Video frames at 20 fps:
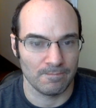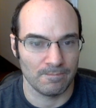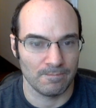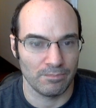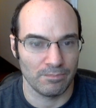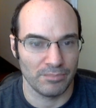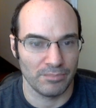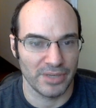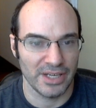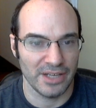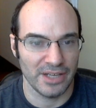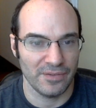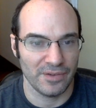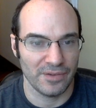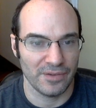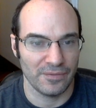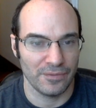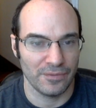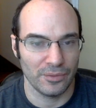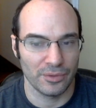But if
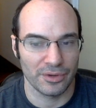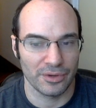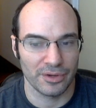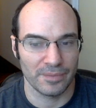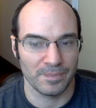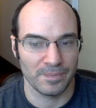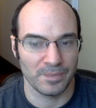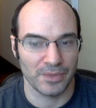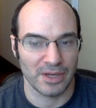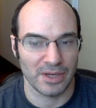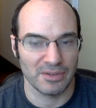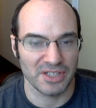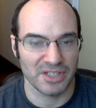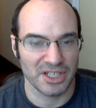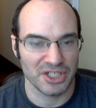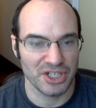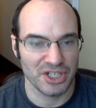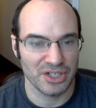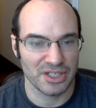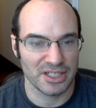f4, I was
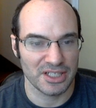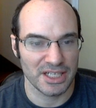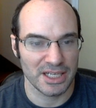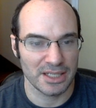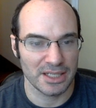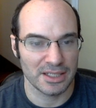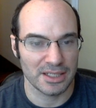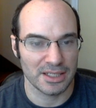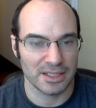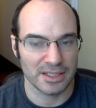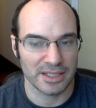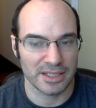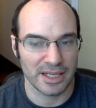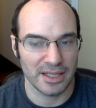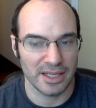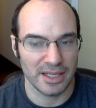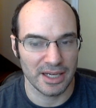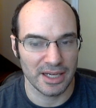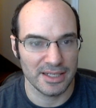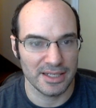actually going to take this. And
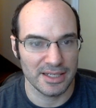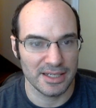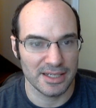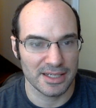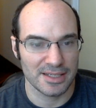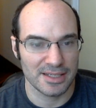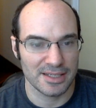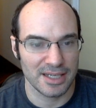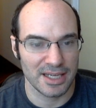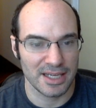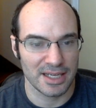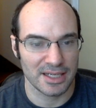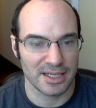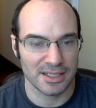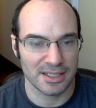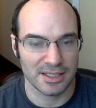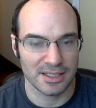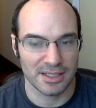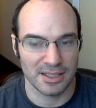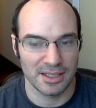the idea is
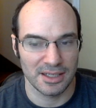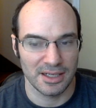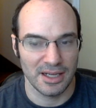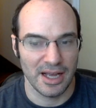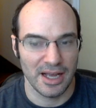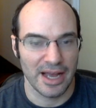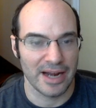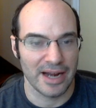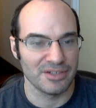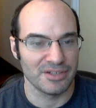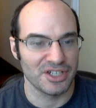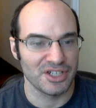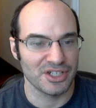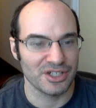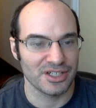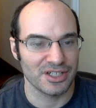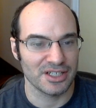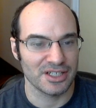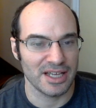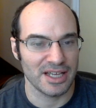takes. And I was just
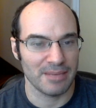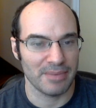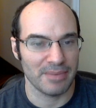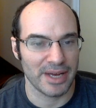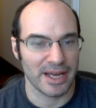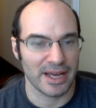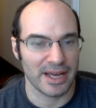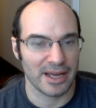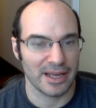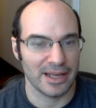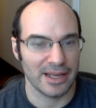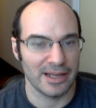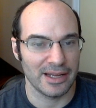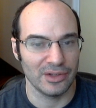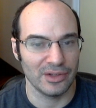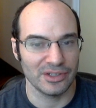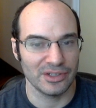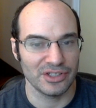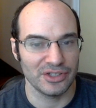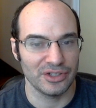going to take back. And it
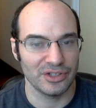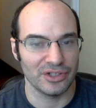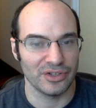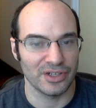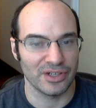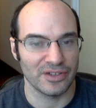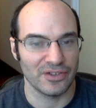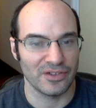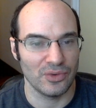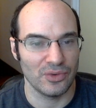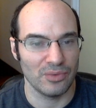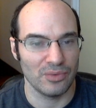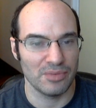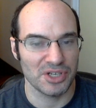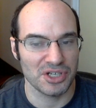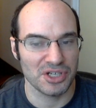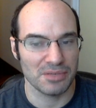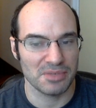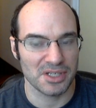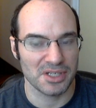looks good. You get the two
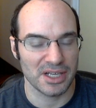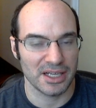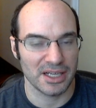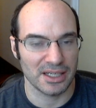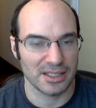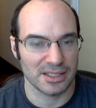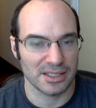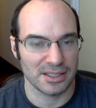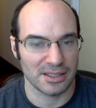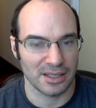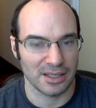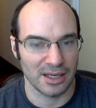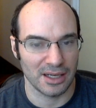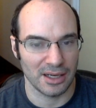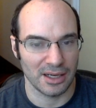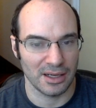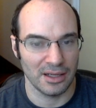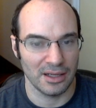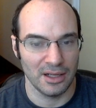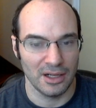bishops against
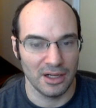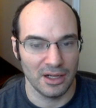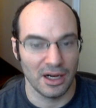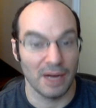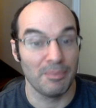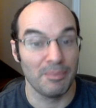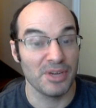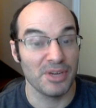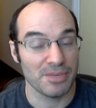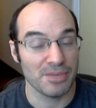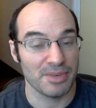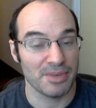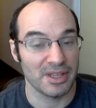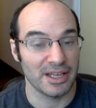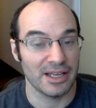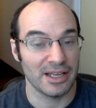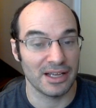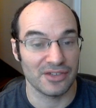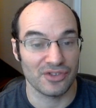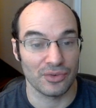a bishop and knight
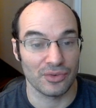against a